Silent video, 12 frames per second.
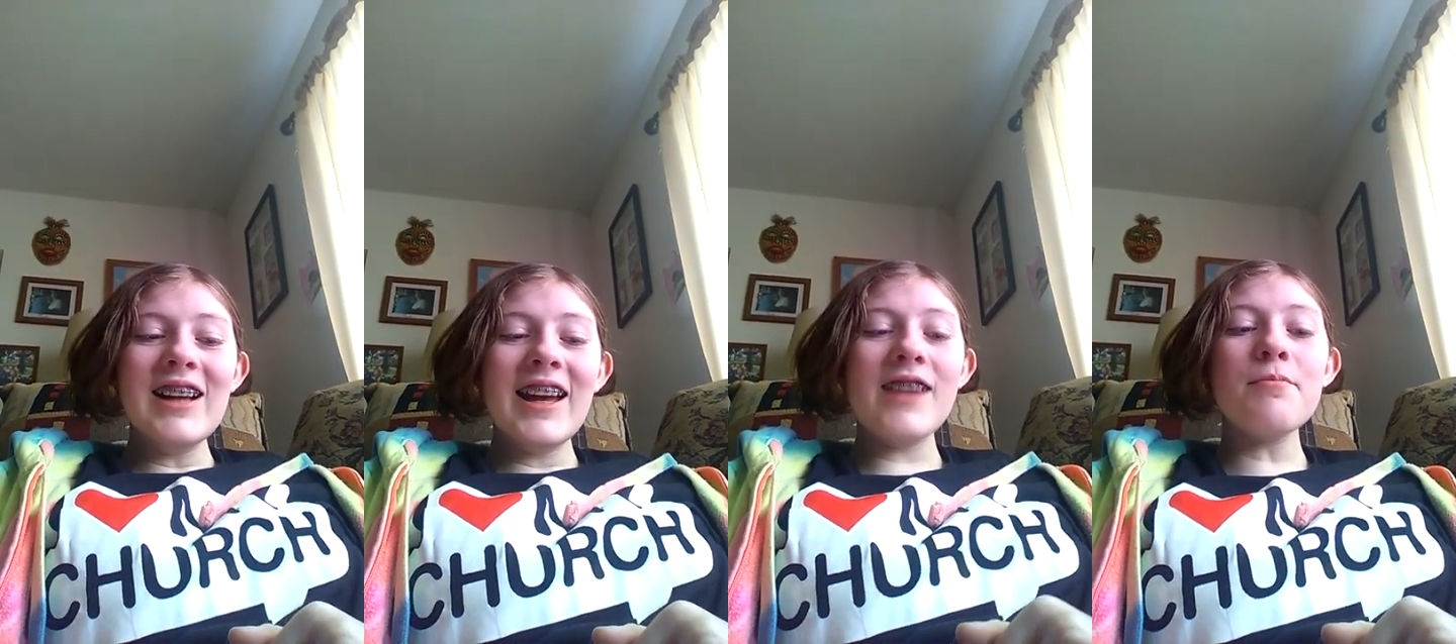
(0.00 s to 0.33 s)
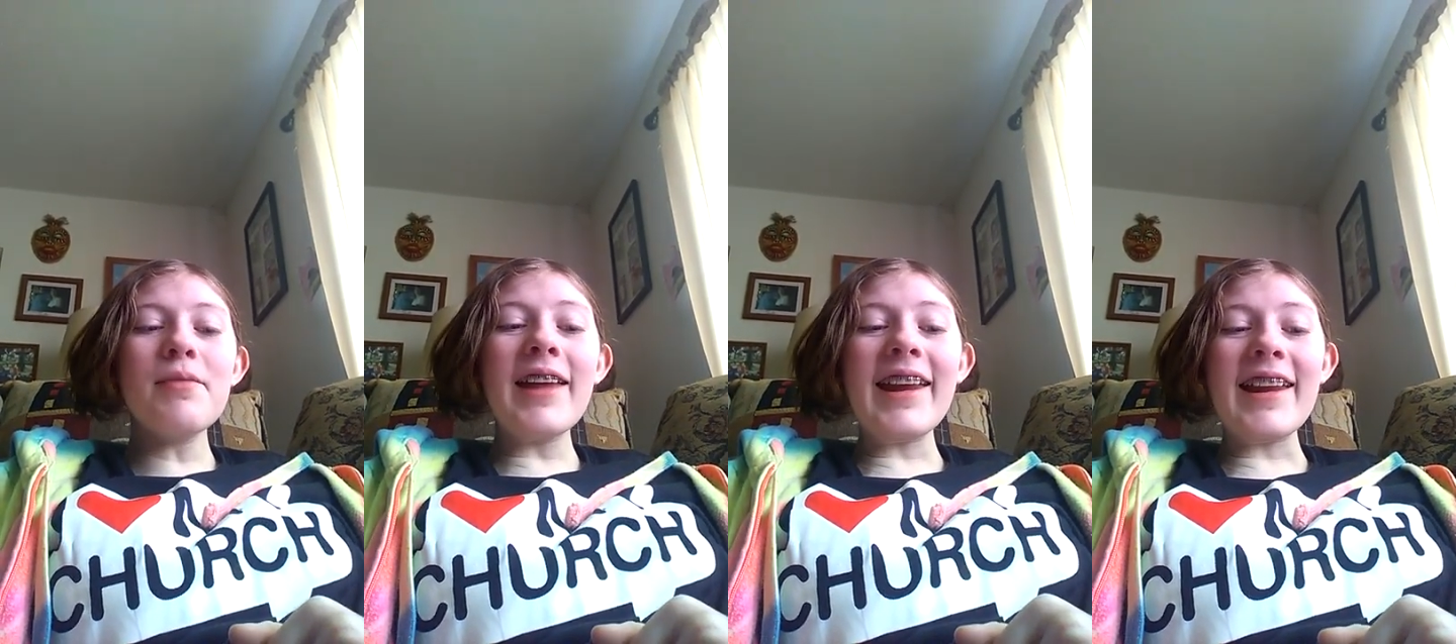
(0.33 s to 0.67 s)
hidden
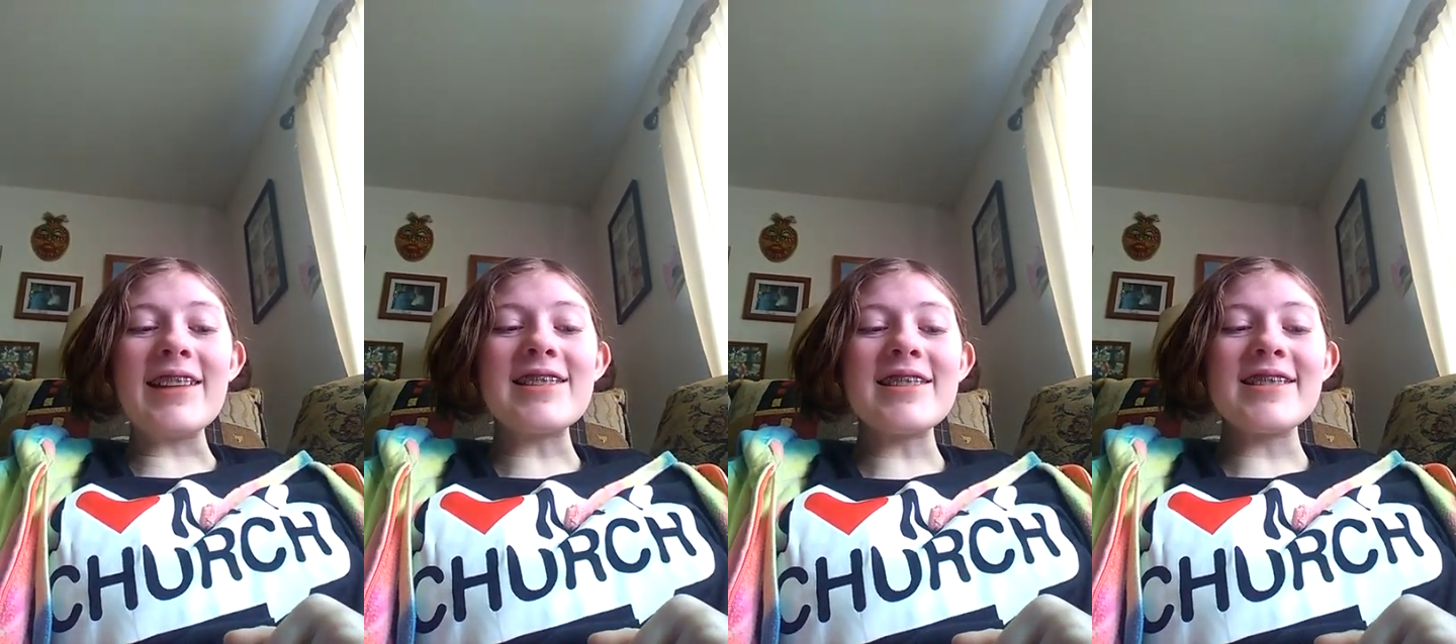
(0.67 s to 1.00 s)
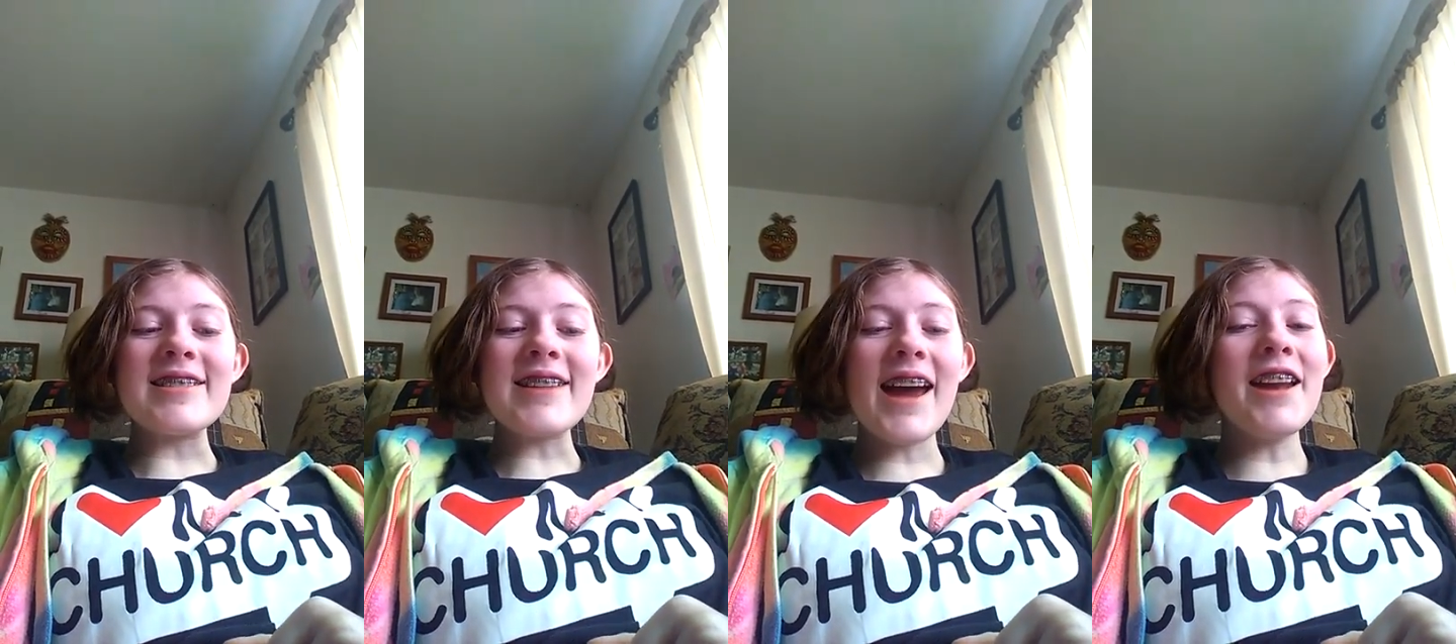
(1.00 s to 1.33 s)
planets,
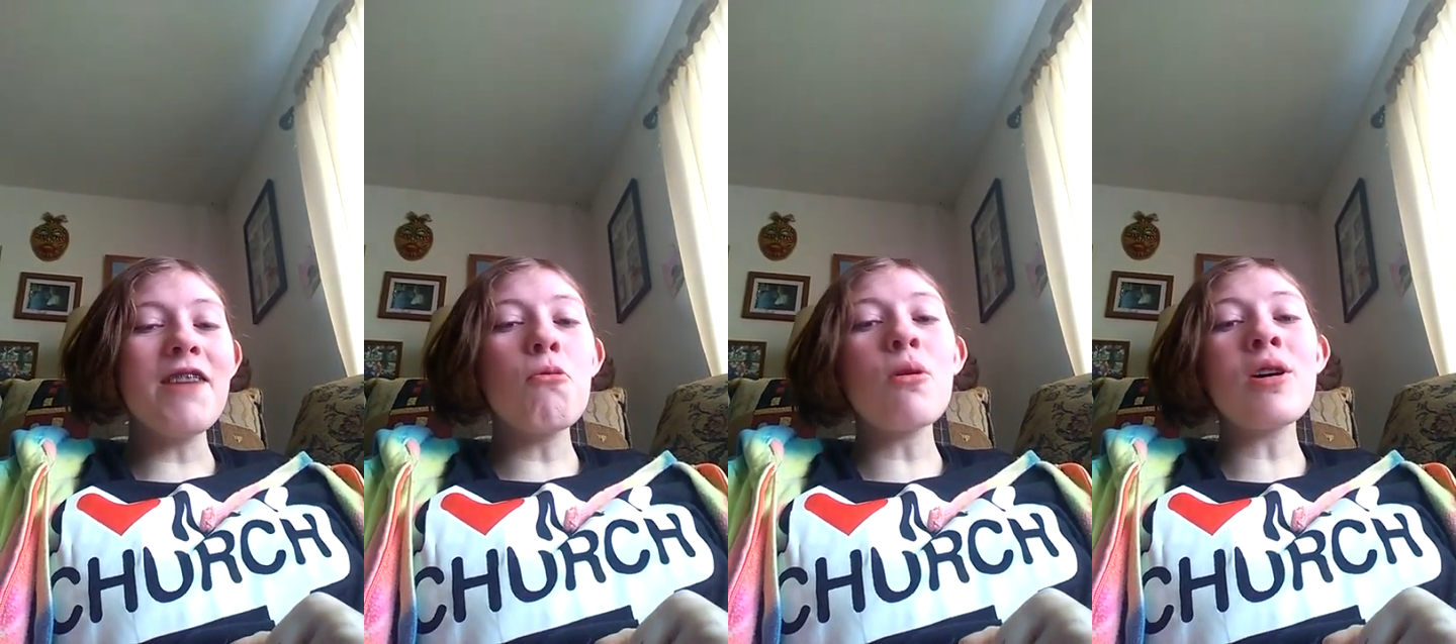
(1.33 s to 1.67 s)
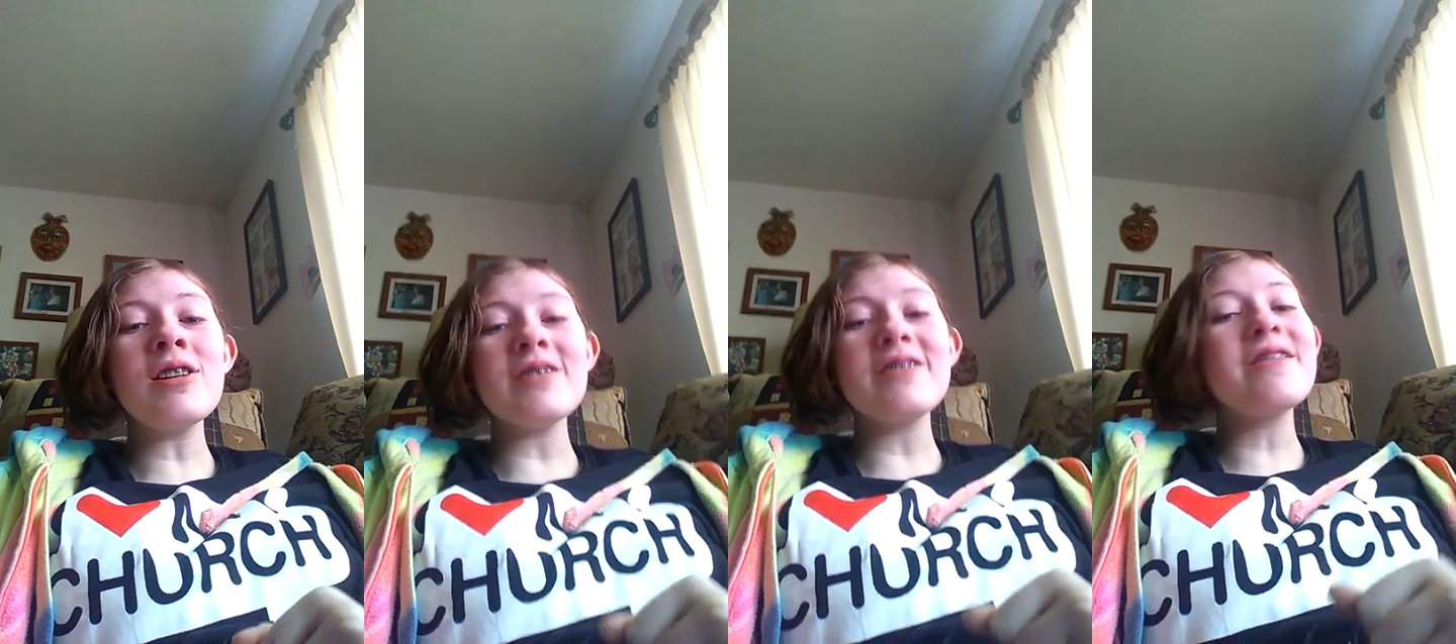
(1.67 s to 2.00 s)
tiny
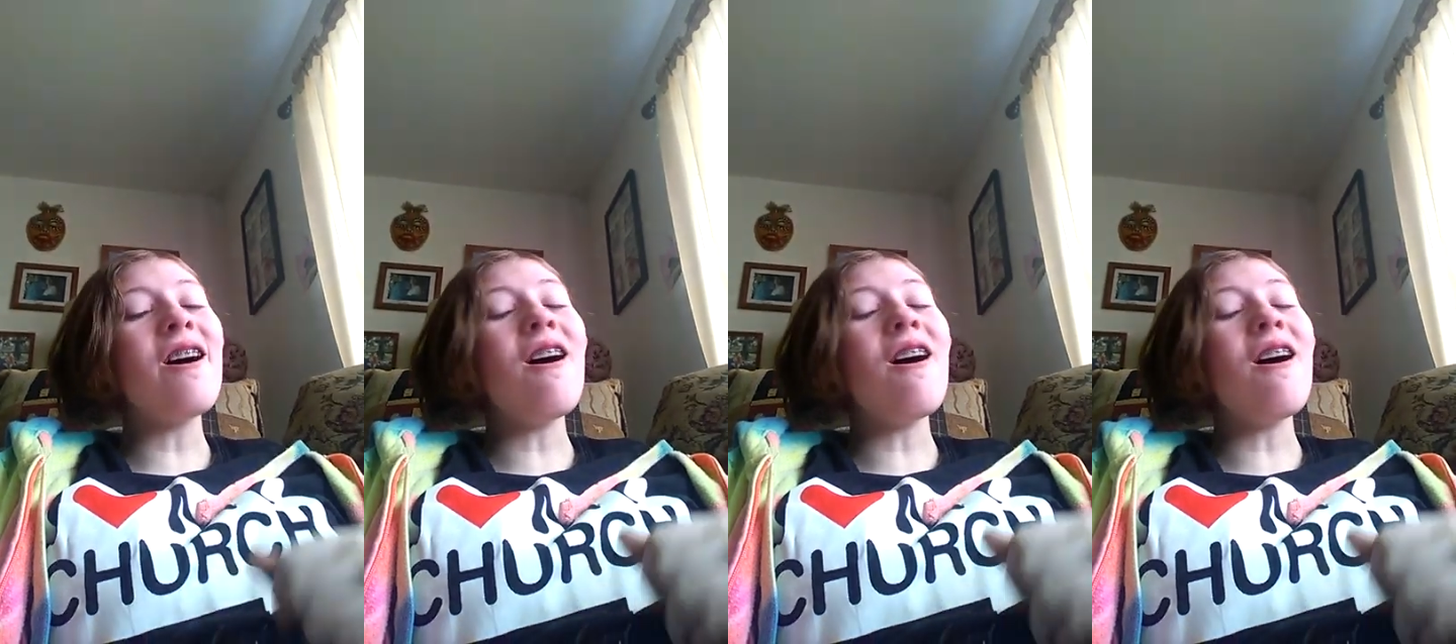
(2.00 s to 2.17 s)
worlds